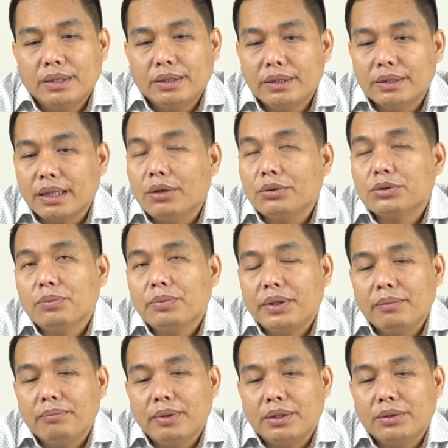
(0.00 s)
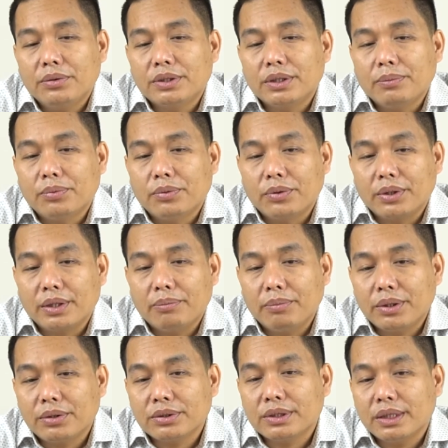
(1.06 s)
This house of King Pandu is important
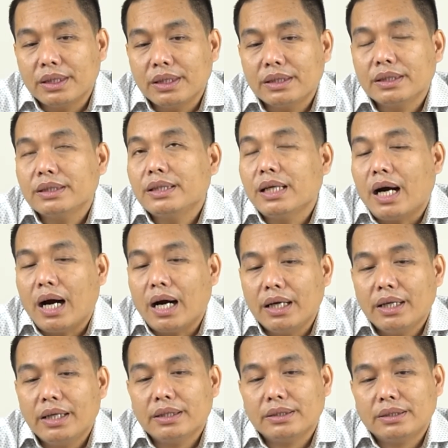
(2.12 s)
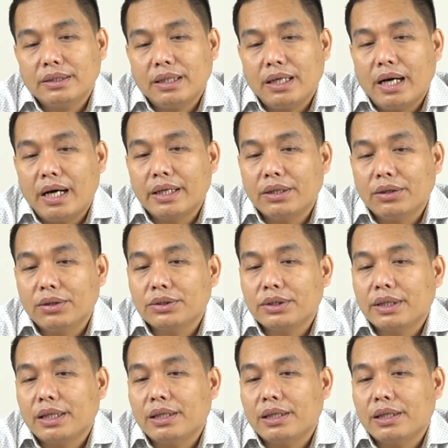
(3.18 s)
because this is the earliest archaeological